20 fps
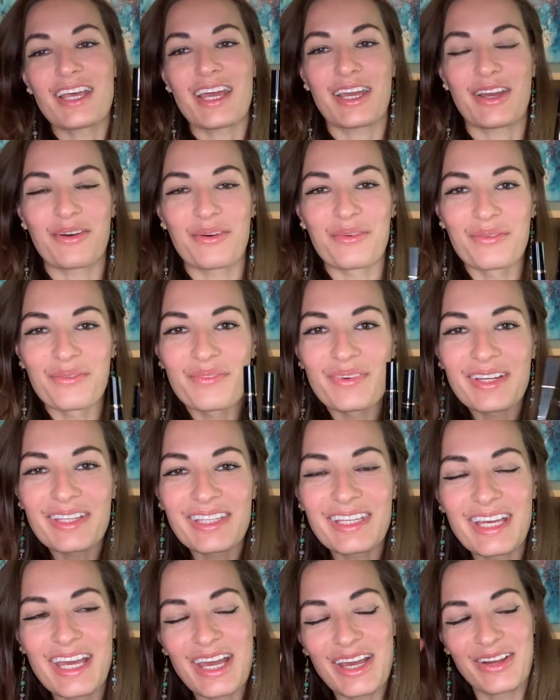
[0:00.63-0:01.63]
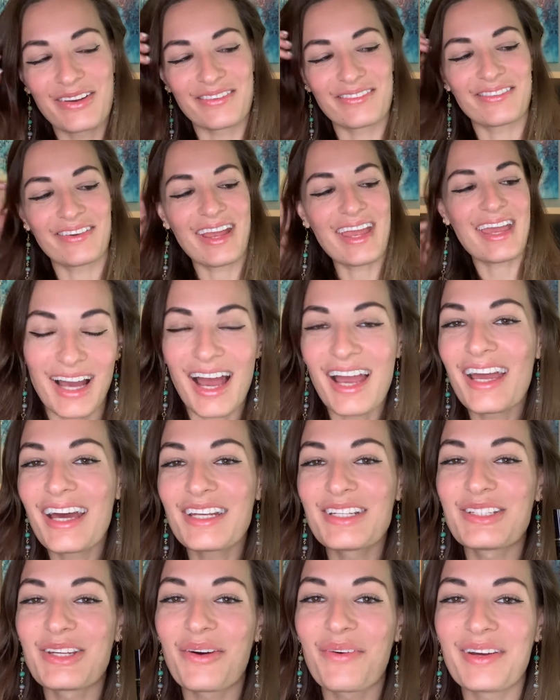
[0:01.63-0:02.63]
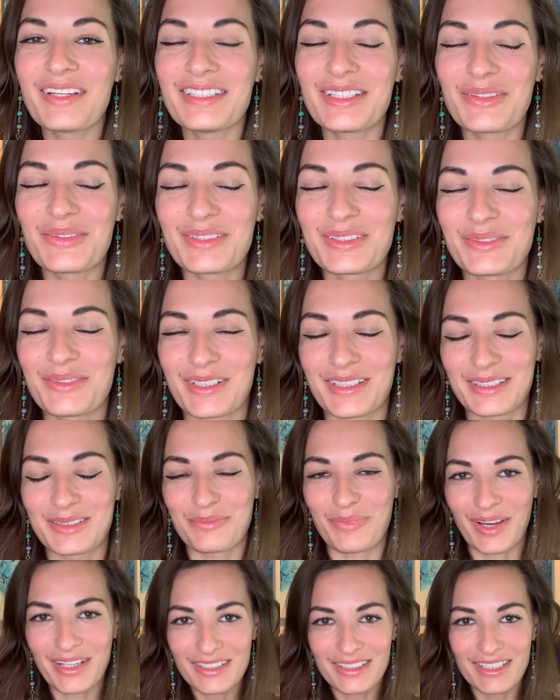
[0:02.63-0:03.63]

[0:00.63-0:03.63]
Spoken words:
like really great. I had no idea what to expect